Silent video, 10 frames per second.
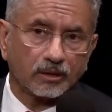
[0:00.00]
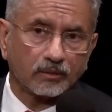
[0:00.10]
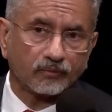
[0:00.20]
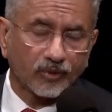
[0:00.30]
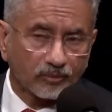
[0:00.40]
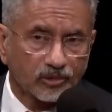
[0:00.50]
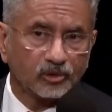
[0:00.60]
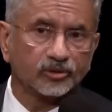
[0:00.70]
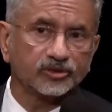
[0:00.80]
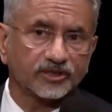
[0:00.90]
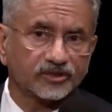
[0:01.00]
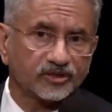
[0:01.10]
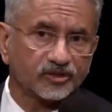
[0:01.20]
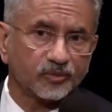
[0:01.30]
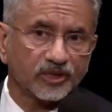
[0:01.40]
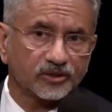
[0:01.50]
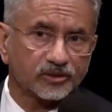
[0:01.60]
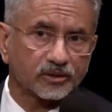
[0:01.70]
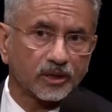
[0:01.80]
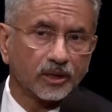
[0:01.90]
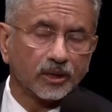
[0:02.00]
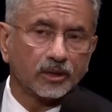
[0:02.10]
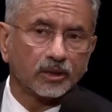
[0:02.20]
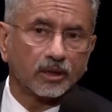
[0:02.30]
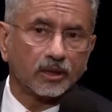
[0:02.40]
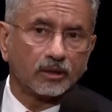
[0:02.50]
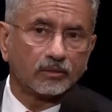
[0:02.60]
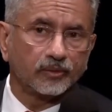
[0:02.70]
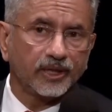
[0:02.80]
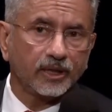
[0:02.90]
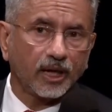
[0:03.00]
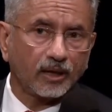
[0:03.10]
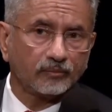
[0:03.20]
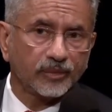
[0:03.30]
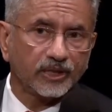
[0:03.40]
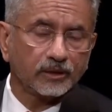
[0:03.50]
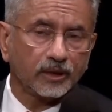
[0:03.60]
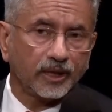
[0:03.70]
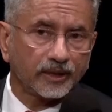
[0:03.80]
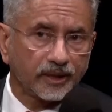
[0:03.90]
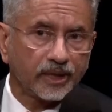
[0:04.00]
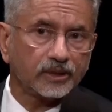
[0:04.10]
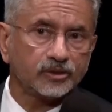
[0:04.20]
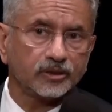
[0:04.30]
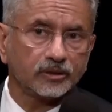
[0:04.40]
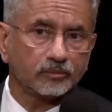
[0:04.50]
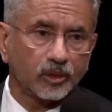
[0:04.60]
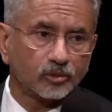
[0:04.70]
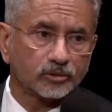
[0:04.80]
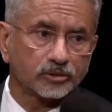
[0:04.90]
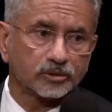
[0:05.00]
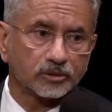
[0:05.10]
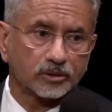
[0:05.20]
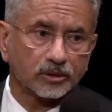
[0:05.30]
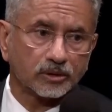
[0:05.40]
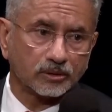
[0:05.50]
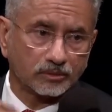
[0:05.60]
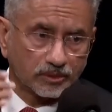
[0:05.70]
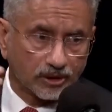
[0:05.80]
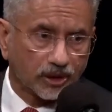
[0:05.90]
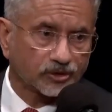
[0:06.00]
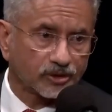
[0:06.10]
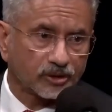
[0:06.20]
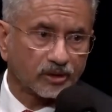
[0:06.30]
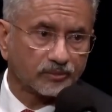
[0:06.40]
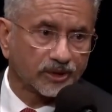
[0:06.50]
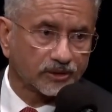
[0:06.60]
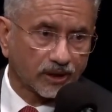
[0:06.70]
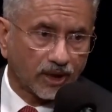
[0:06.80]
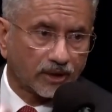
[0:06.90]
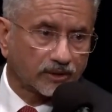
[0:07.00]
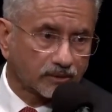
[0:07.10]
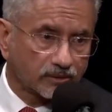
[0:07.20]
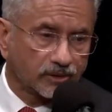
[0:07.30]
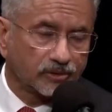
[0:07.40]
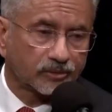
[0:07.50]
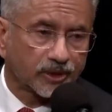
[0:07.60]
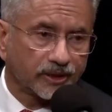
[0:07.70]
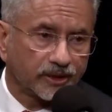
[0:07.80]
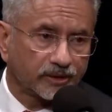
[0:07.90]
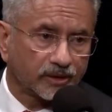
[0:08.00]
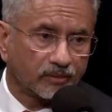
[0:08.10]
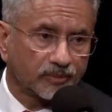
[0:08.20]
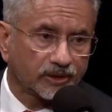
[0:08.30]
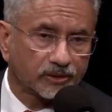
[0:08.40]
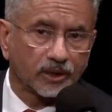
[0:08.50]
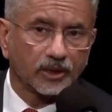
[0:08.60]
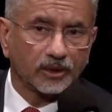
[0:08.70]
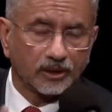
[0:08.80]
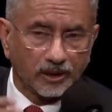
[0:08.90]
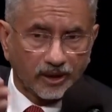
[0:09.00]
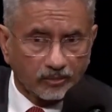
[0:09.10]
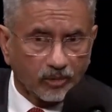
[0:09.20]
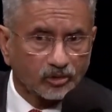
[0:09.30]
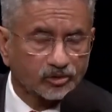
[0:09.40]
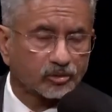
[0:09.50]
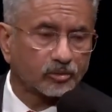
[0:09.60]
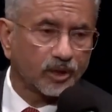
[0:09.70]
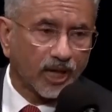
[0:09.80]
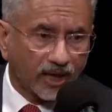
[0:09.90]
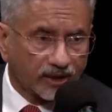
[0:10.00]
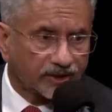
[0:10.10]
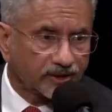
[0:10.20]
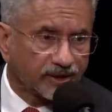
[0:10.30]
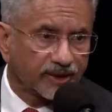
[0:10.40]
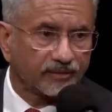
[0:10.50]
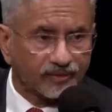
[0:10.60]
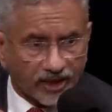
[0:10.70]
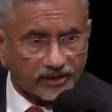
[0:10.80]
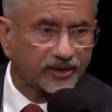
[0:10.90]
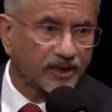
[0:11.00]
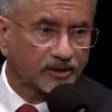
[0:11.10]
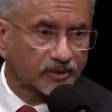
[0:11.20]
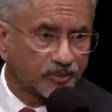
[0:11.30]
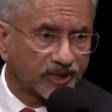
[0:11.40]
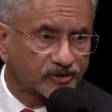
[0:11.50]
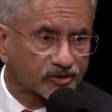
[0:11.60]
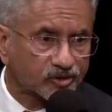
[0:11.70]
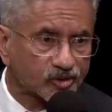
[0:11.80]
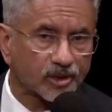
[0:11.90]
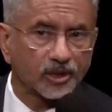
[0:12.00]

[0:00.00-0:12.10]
from those assessments, we have been engaging both the Russian government and the Ukrainian government in Moscow and in Kiev and in other places